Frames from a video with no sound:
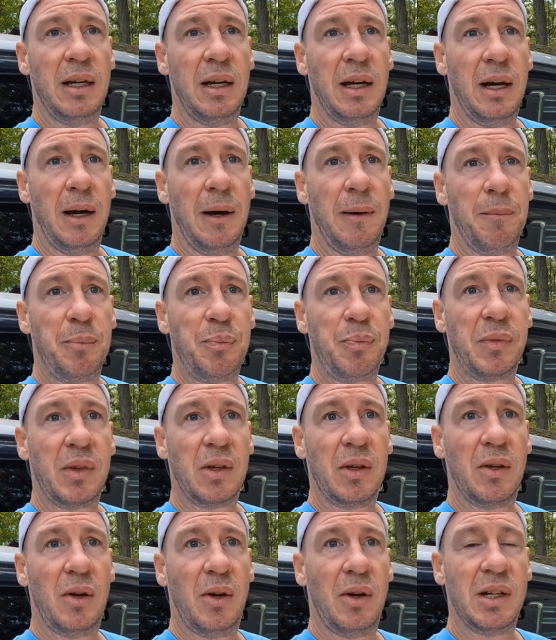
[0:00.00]
um,
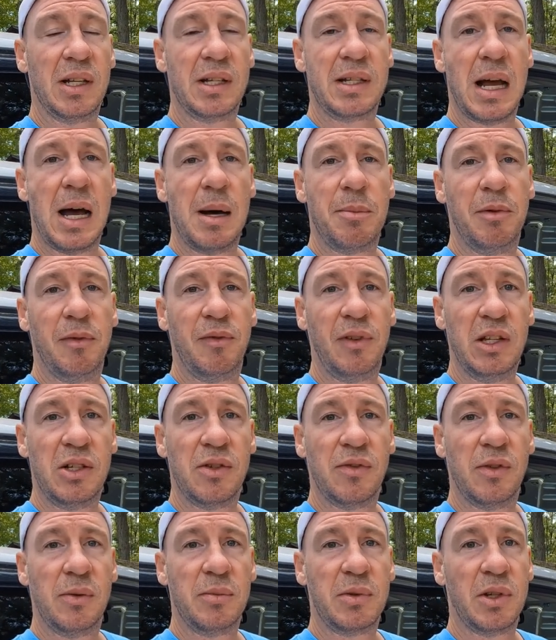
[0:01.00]
on the top of
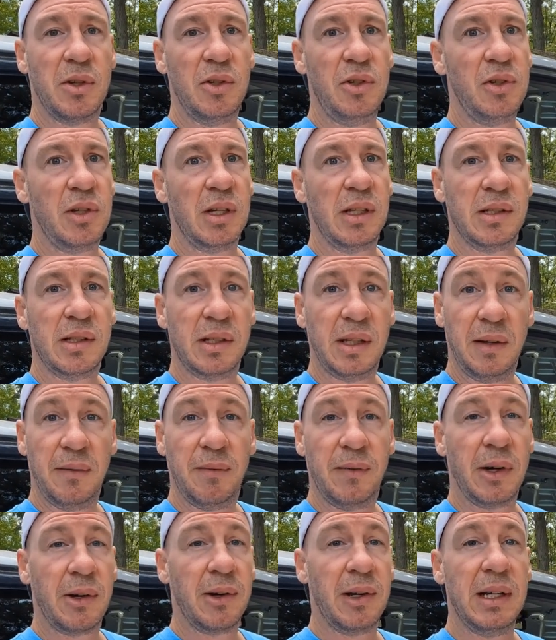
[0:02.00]
each of them, so you can see
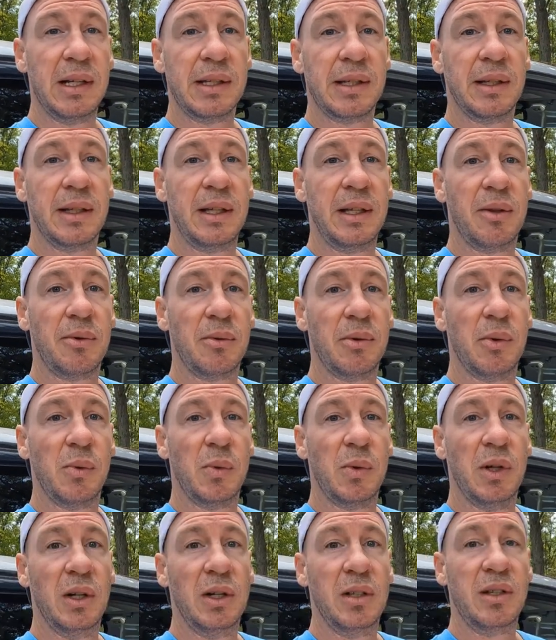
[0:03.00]
them very easily through the
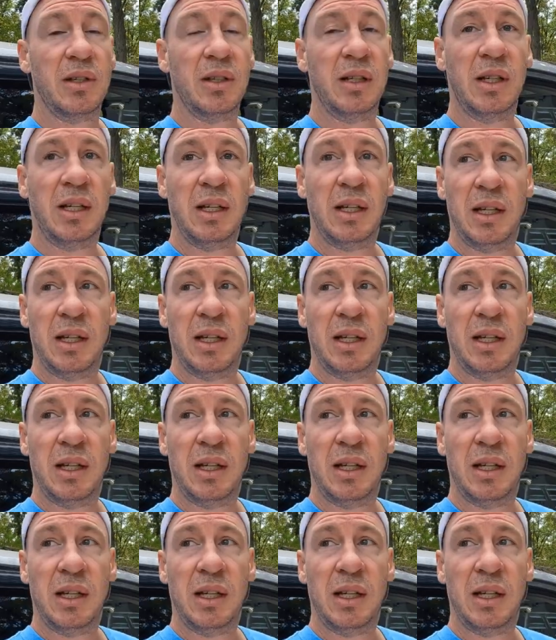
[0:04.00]
woods.